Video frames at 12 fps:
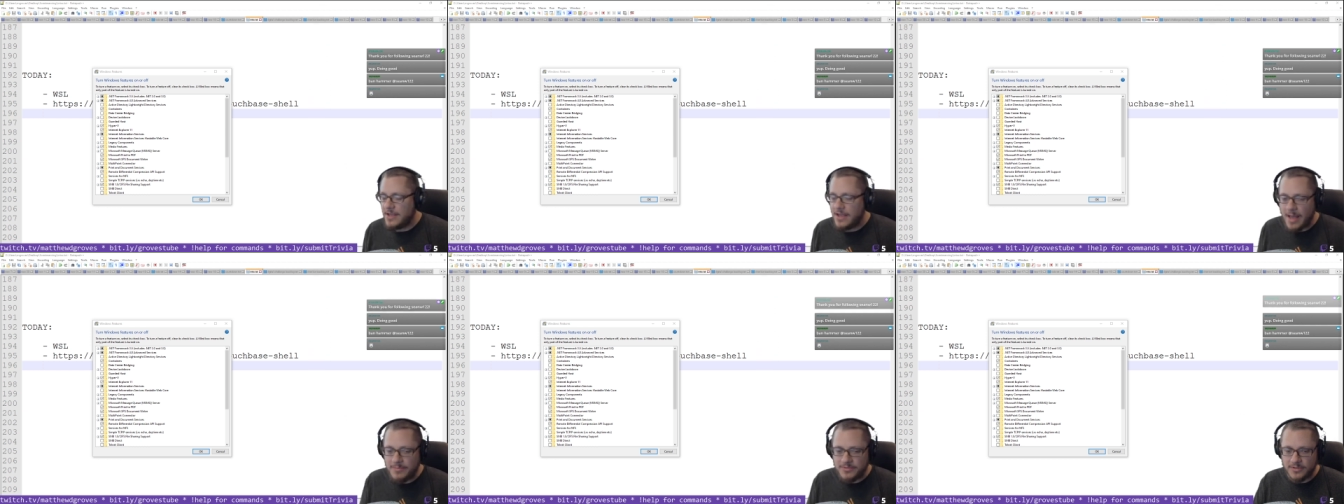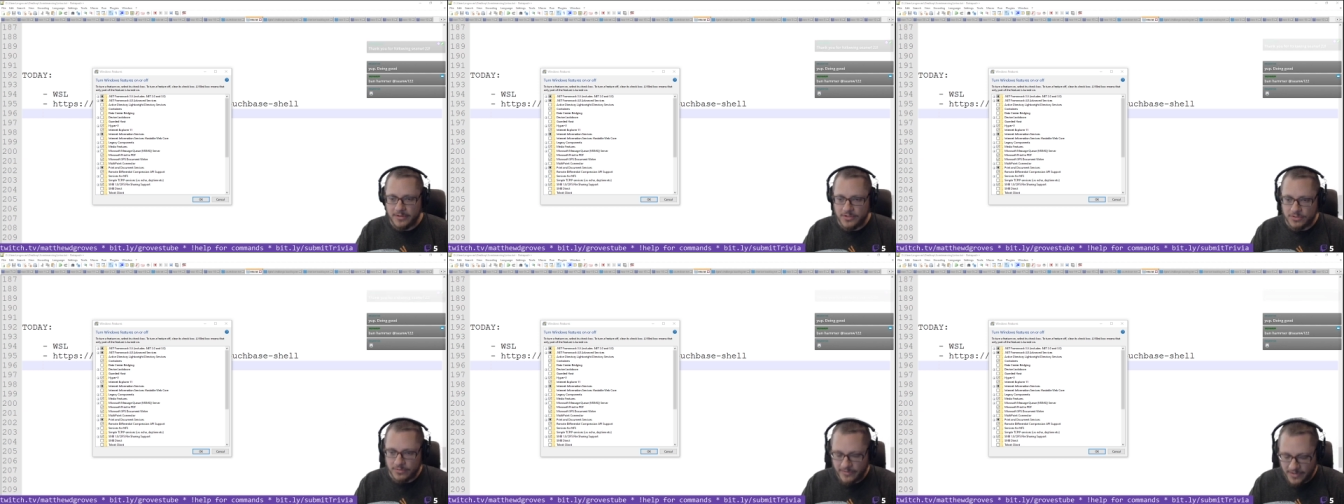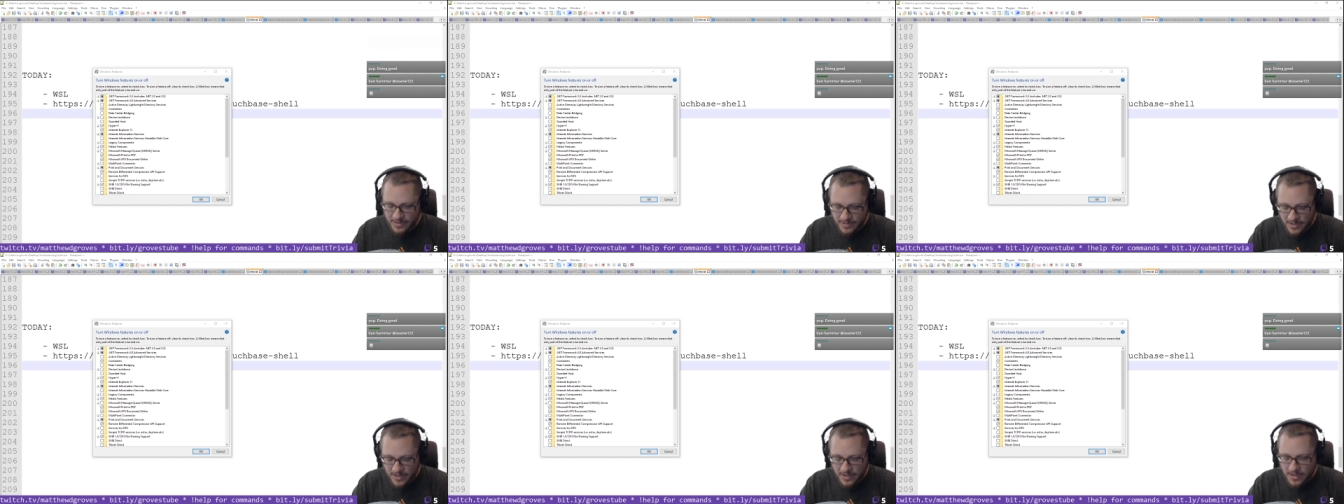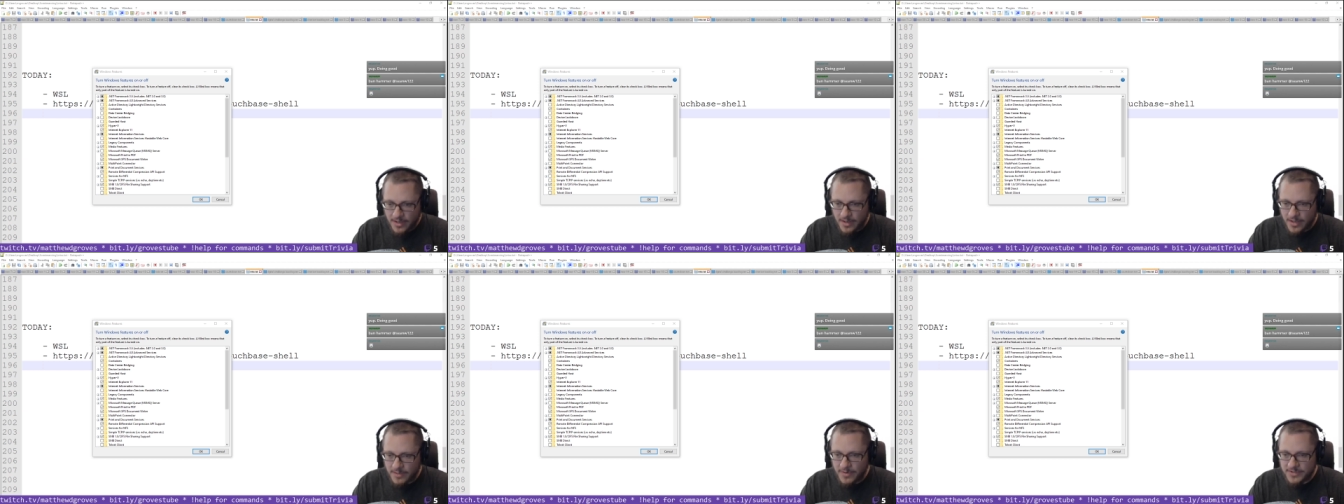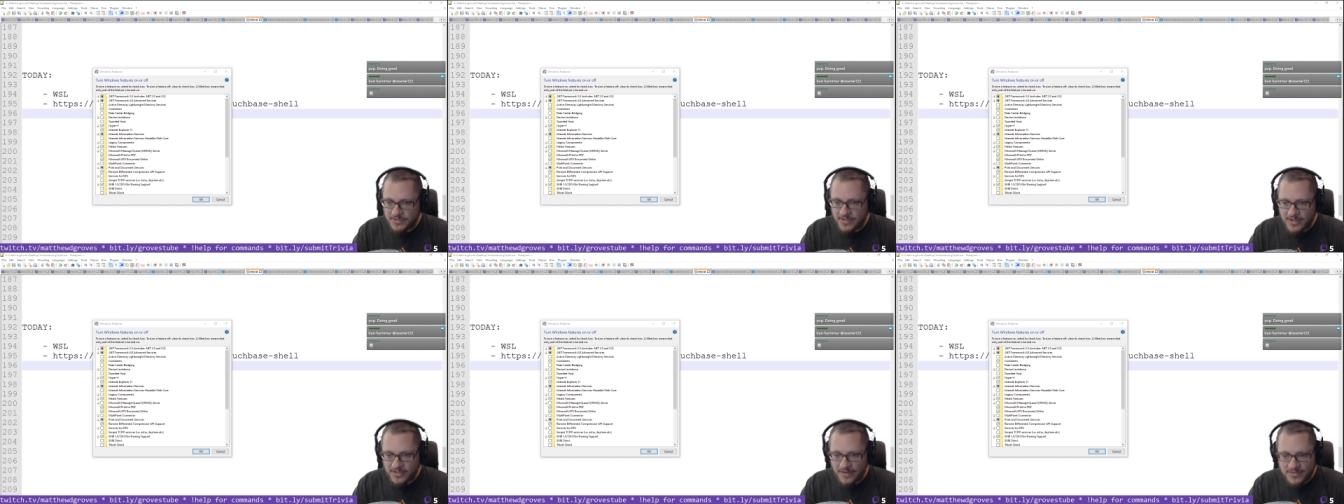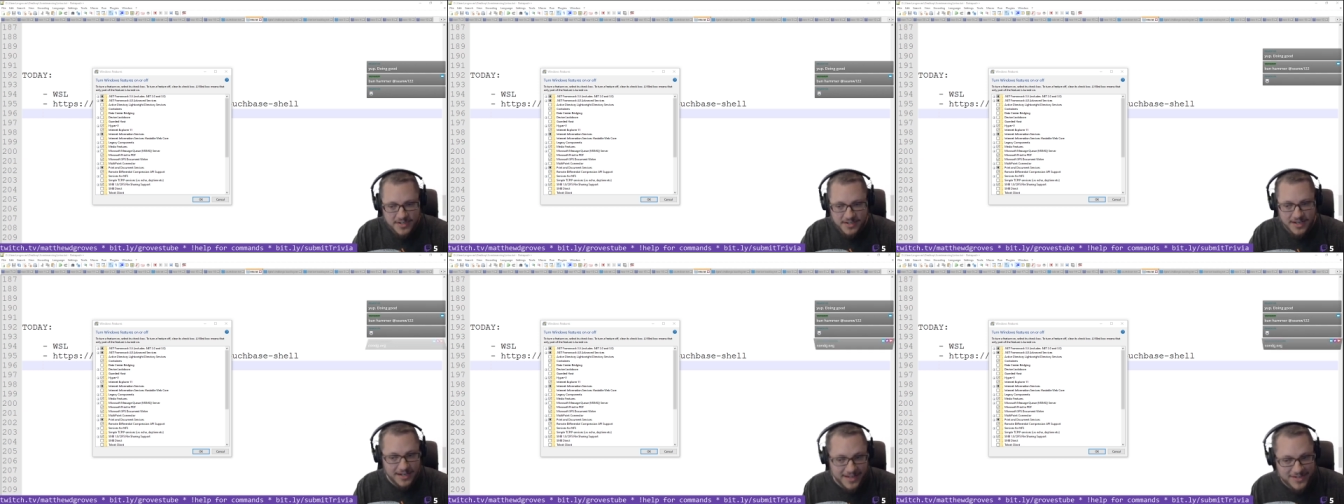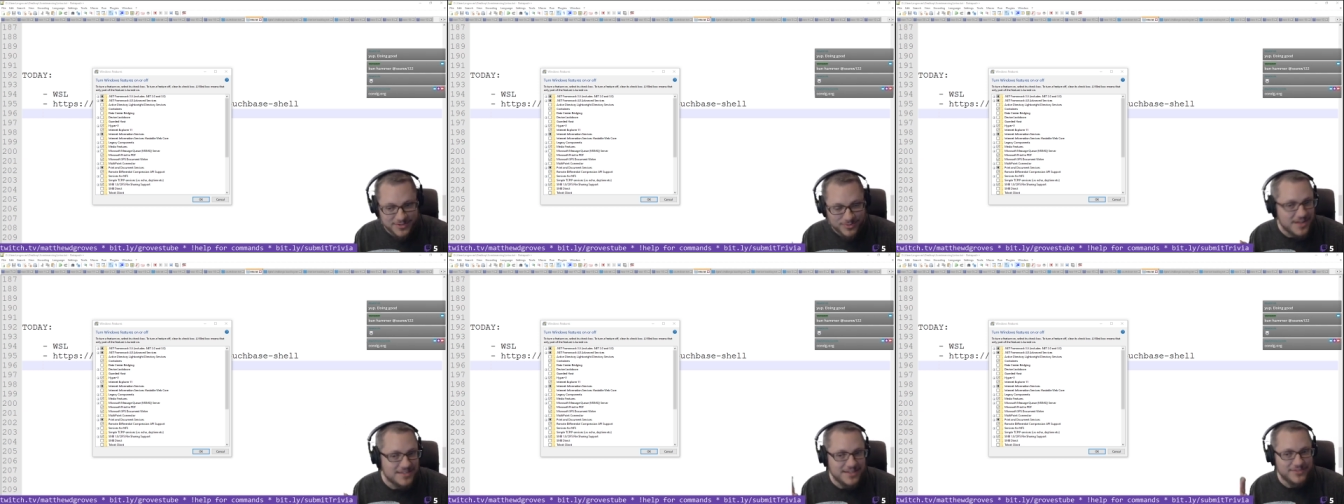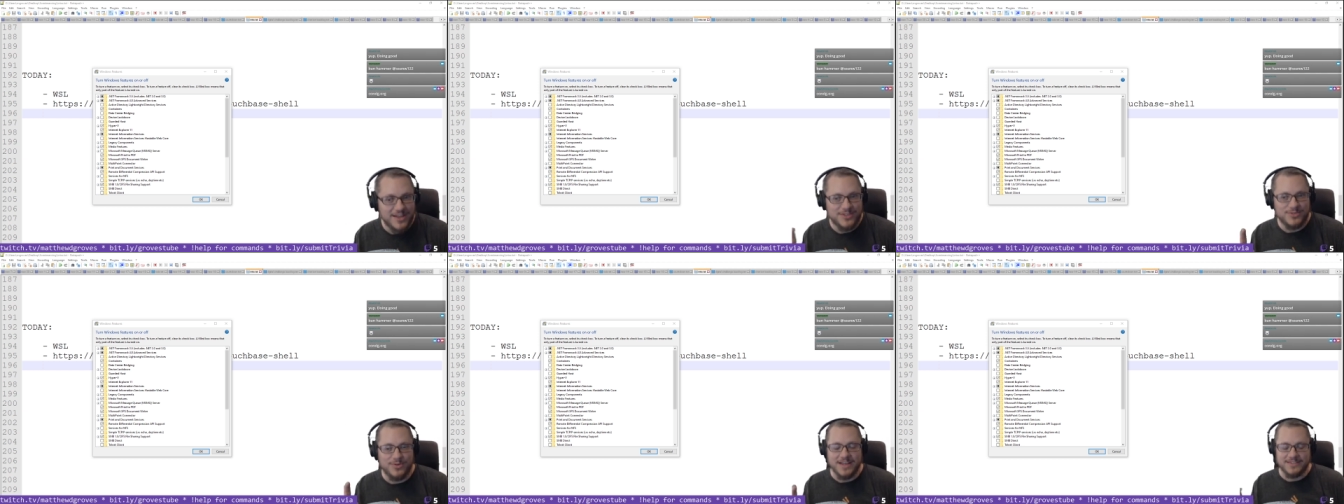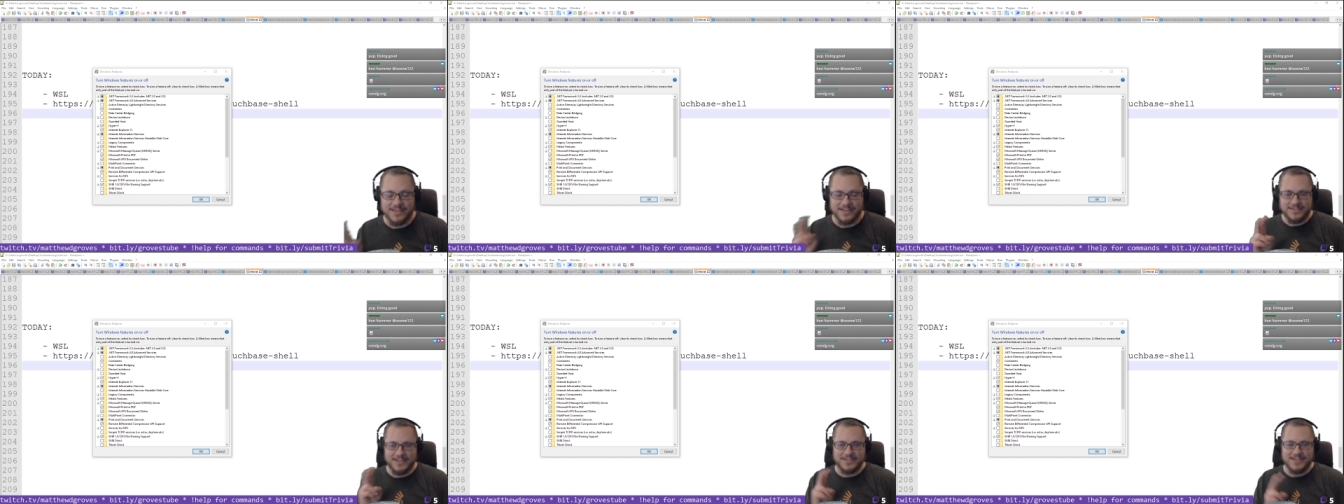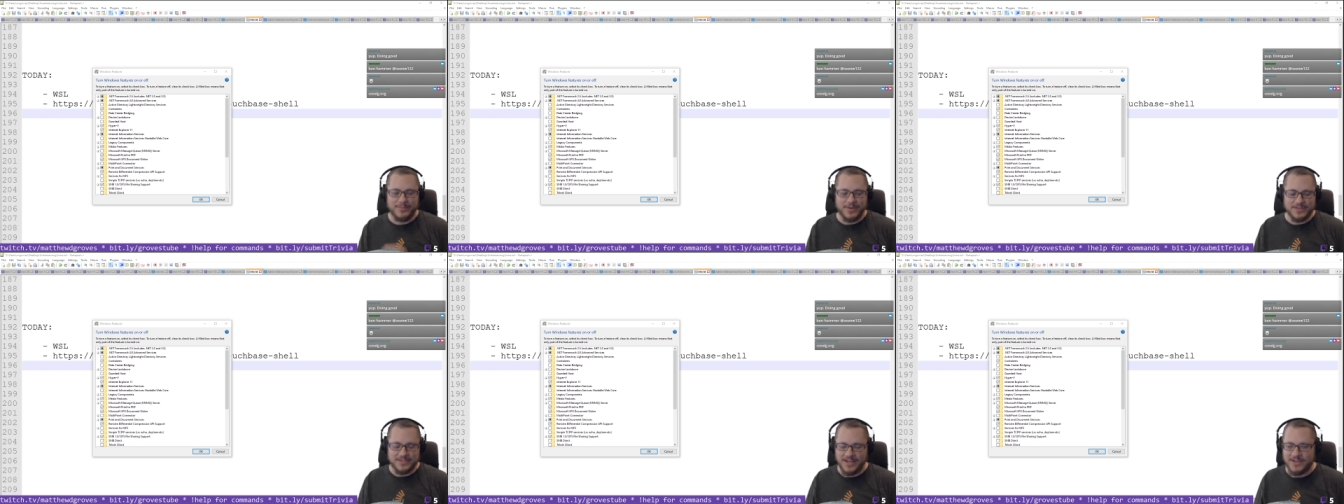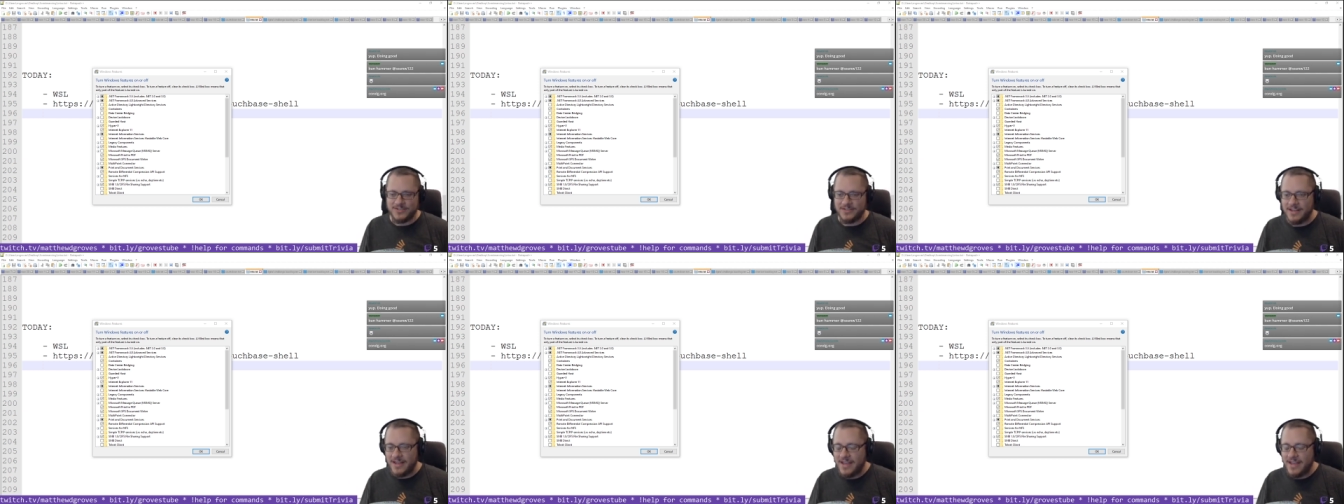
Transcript: Absolutely terrific presentation. I've seen it at least once, if not twice, like this exact presentation.